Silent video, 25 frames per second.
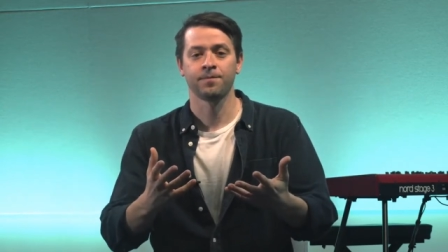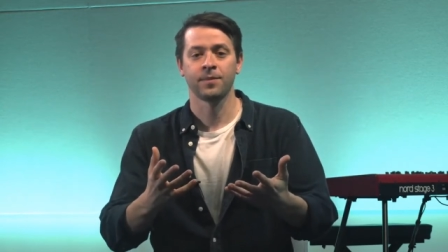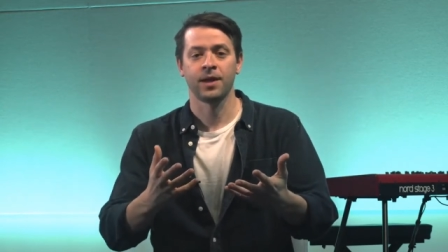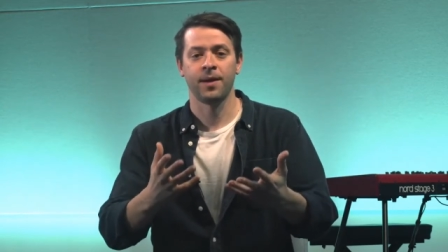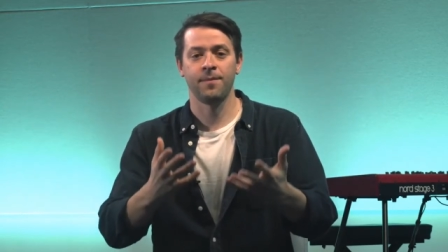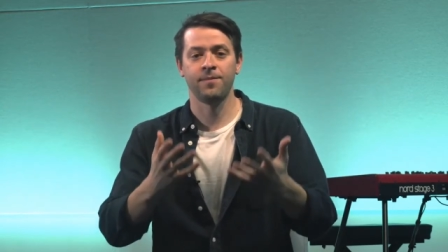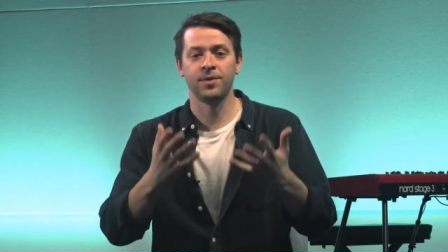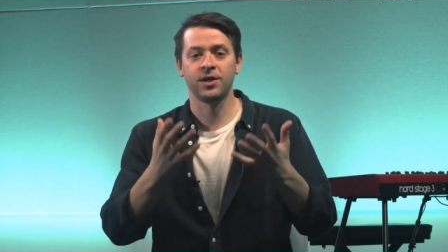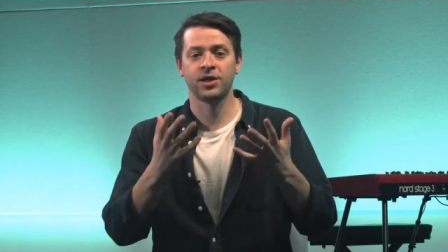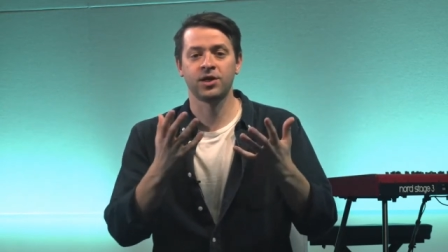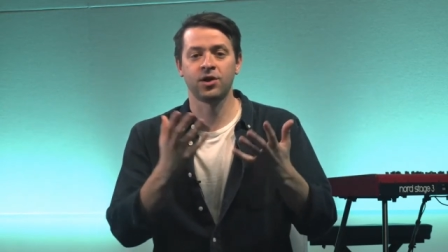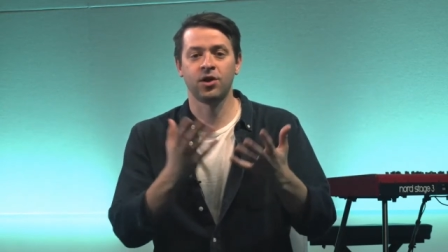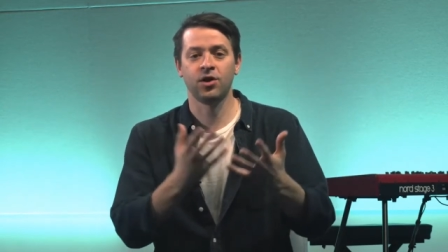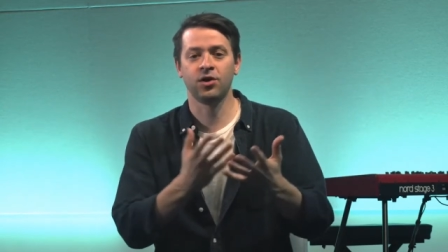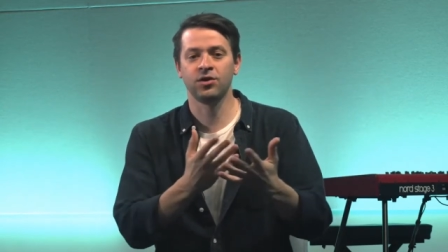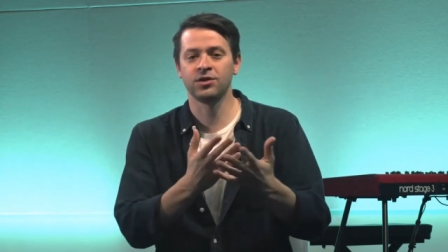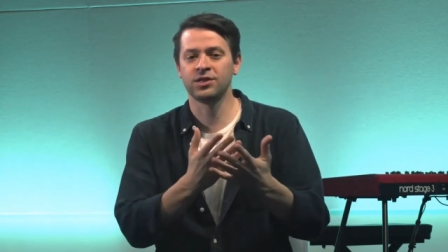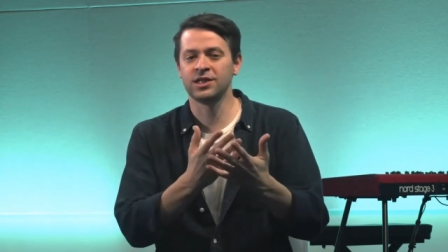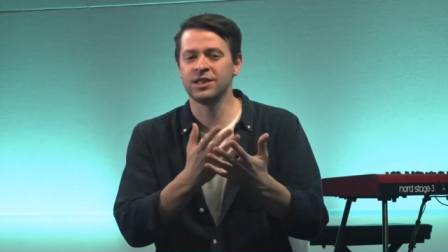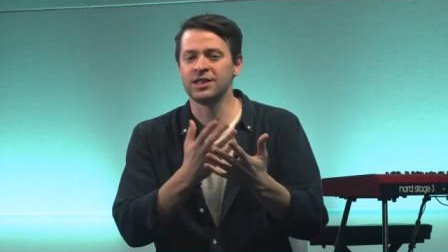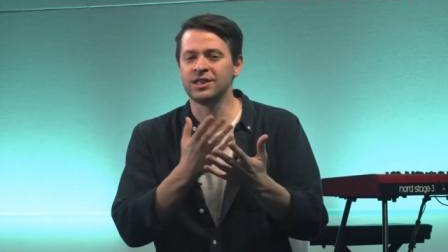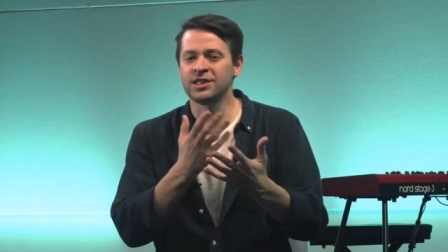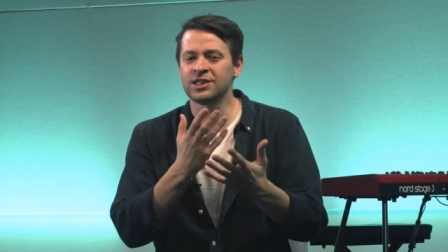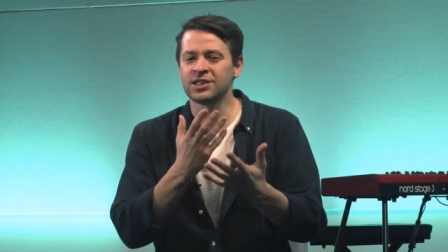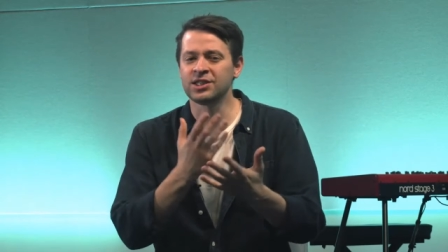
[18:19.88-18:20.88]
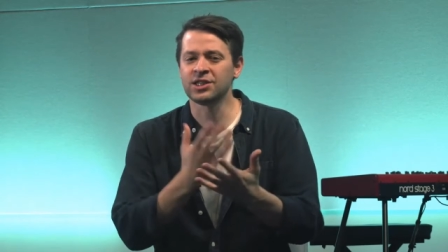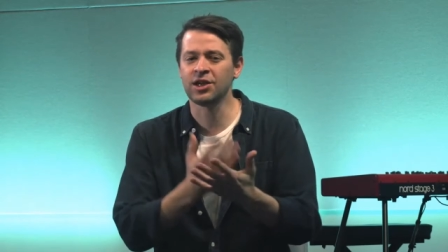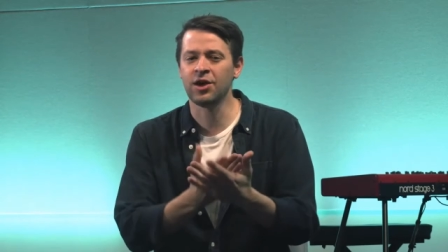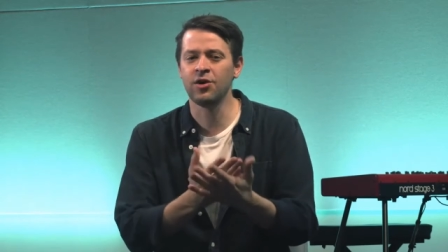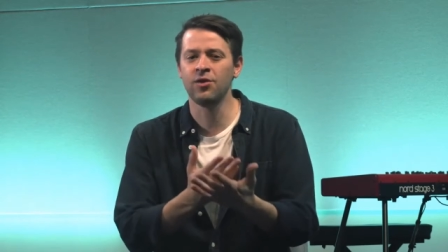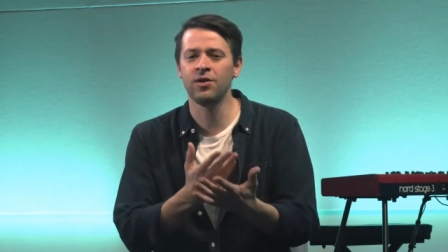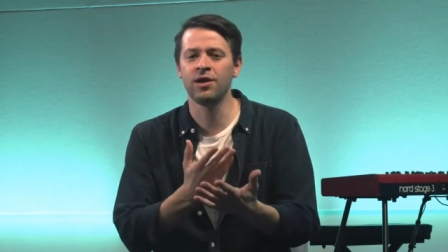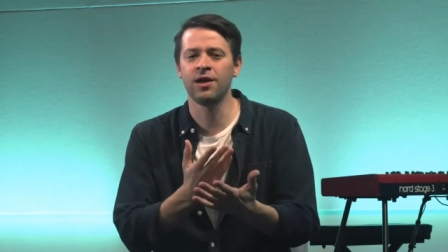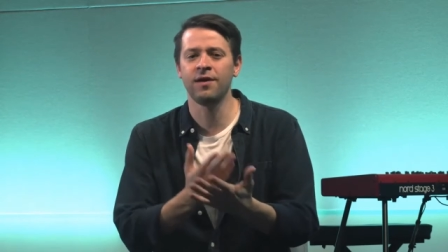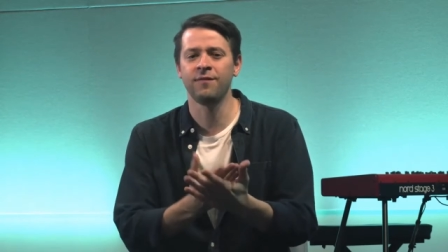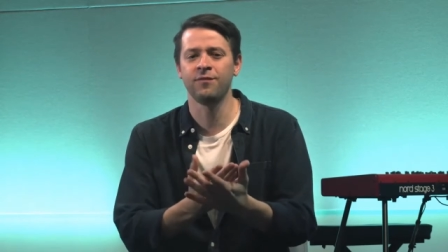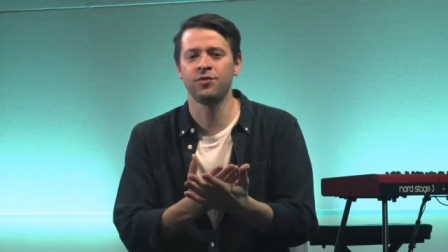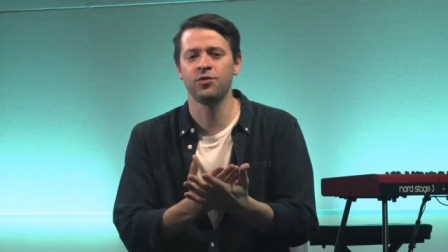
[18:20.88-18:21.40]
And because he so
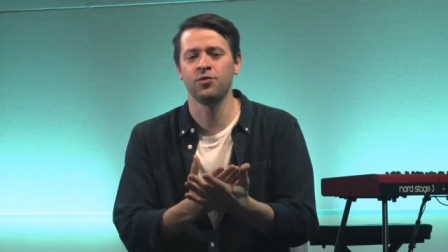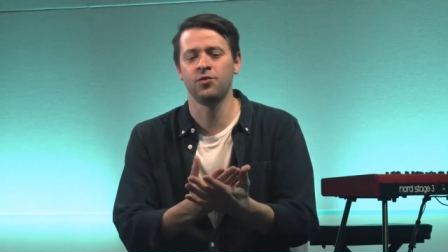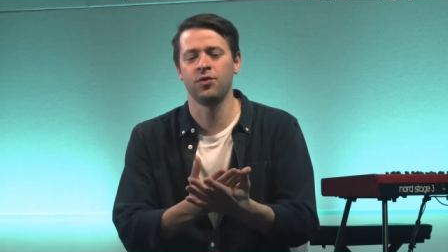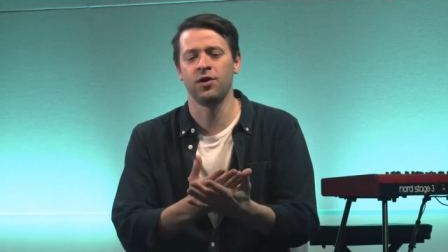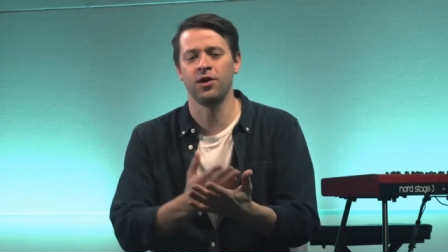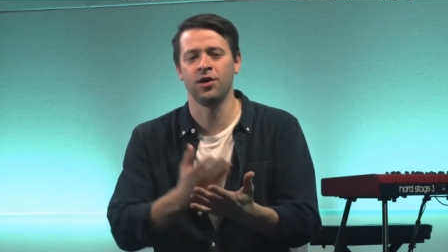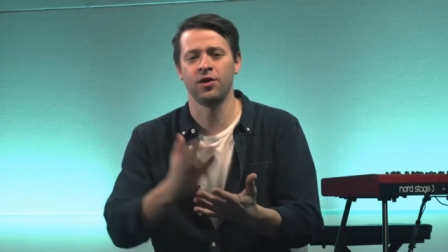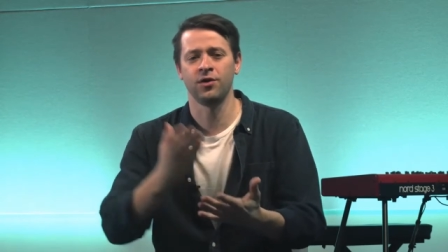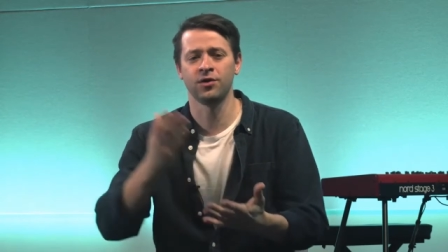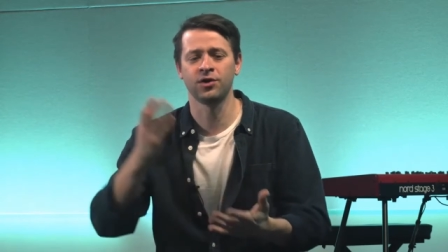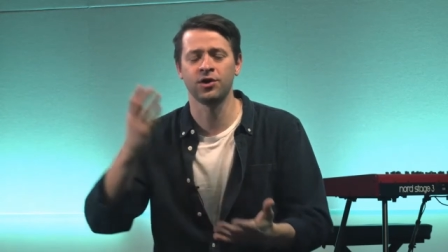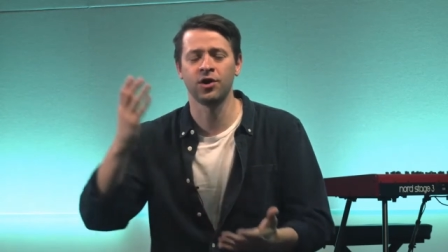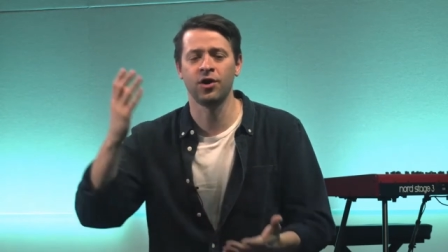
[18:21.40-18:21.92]
loved the world,